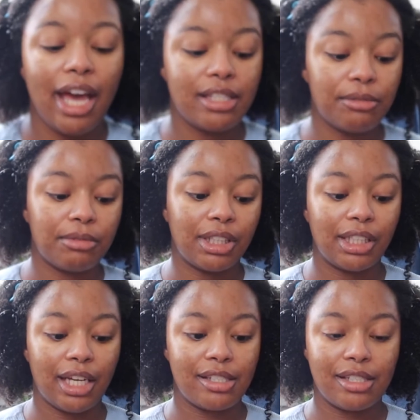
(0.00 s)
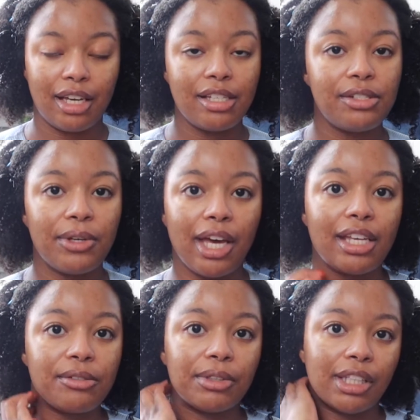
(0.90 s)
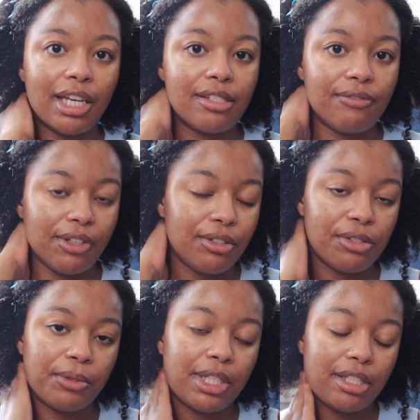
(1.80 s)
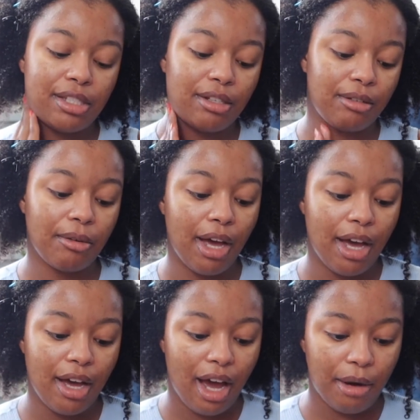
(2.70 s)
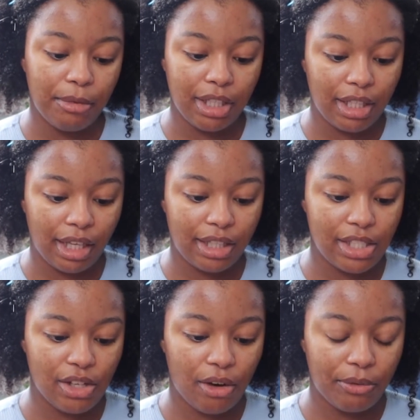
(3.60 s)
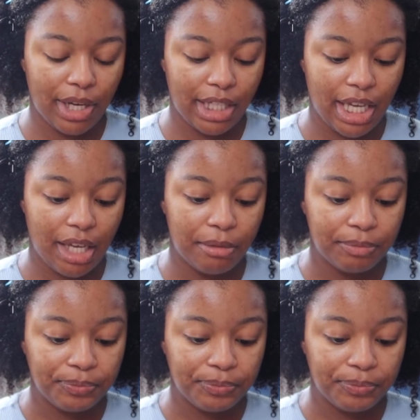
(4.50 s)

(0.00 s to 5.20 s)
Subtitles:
has a really nice touch to it. It has a really nice feel to it. So I'm really liking this already.